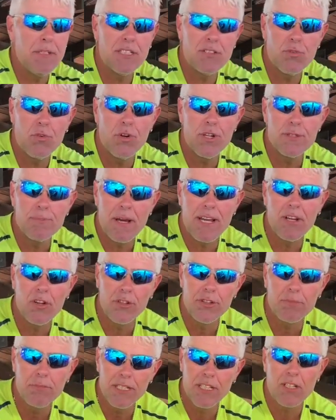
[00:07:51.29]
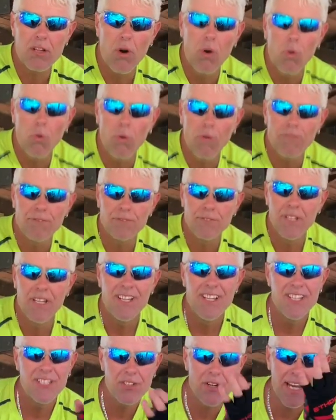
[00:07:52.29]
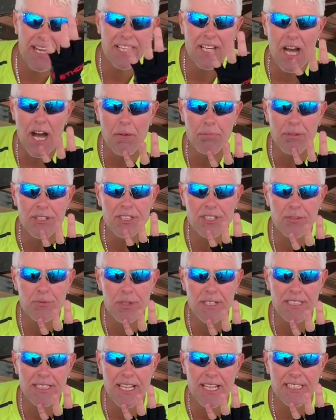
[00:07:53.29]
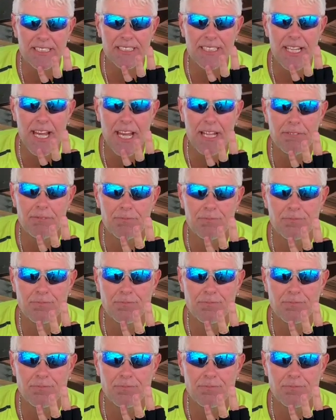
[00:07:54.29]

me towards my ultimate goal. So I accomplished three things today.